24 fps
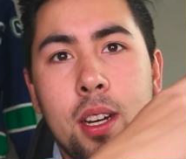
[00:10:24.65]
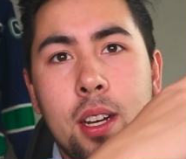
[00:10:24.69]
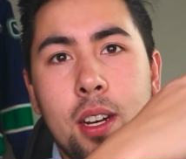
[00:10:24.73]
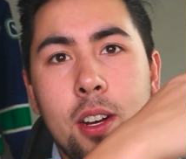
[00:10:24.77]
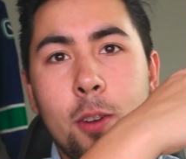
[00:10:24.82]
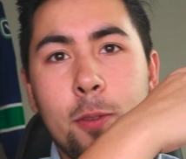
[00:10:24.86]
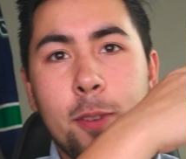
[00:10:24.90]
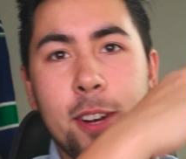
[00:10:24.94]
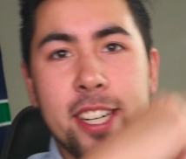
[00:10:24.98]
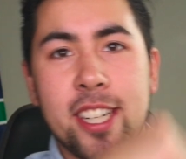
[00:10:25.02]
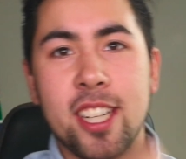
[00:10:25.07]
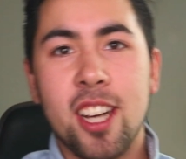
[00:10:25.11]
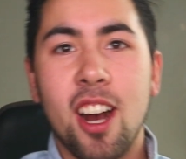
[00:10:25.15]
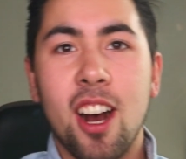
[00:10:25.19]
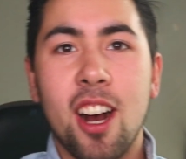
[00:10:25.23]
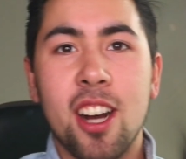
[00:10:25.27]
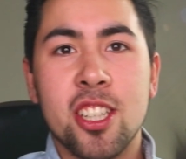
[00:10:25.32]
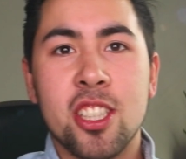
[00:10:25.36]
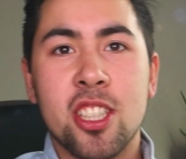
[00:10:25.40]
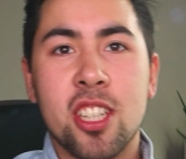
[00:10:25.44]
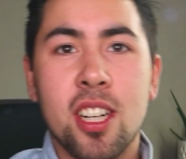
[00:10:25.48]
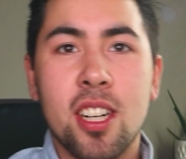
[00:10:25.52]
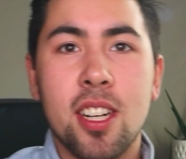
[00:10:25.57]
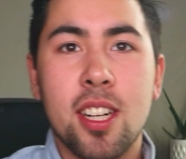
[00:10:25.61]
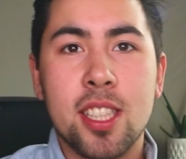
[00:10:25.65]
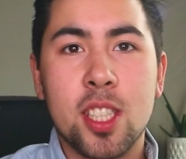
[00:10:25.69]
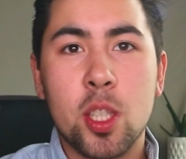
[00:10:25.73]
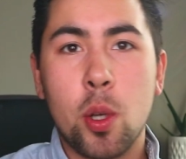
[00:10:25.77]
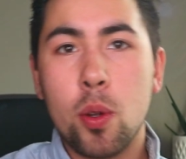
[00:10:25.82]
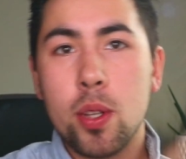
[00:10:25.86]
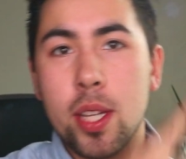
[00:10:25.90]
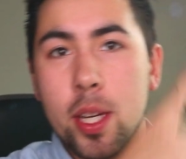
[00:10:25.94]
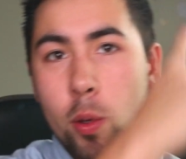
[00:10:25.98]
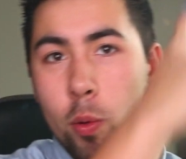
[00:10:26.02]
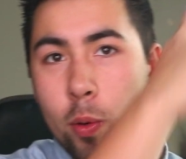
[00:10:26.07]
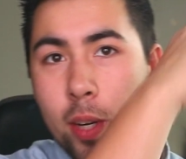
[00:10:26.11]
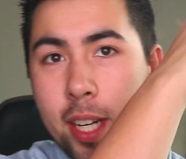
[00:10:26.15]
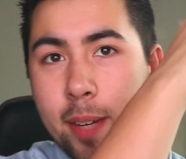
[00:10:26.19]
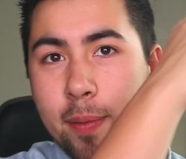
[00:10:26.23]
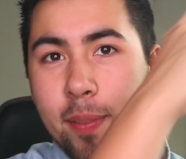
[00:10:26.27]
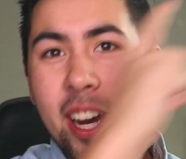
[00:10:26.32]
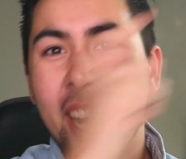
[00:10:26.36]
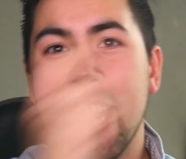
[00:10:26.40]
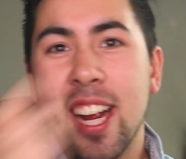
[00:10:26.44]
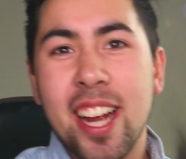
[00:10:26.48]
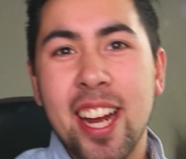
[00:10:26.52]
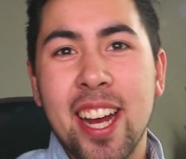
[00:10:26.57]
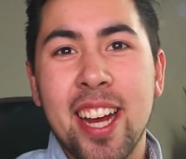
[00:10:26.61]
Oh my gosh, it's going like right in my
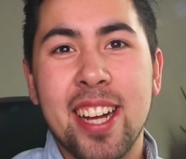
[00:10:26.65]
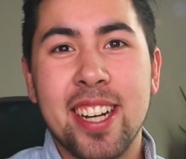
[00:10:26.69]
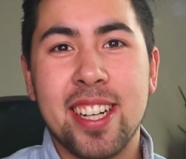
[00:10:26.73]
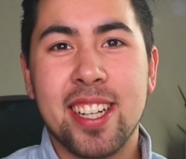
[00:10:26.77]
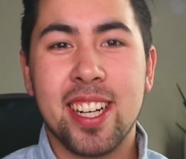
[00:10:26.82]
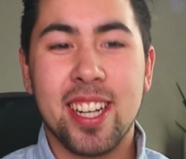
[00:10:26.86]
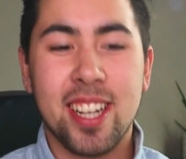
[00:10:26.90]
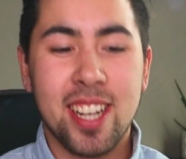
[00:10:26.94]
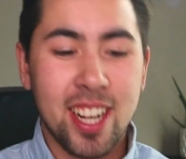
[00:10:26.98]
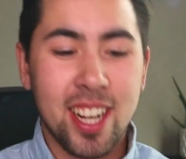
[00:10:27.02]
head.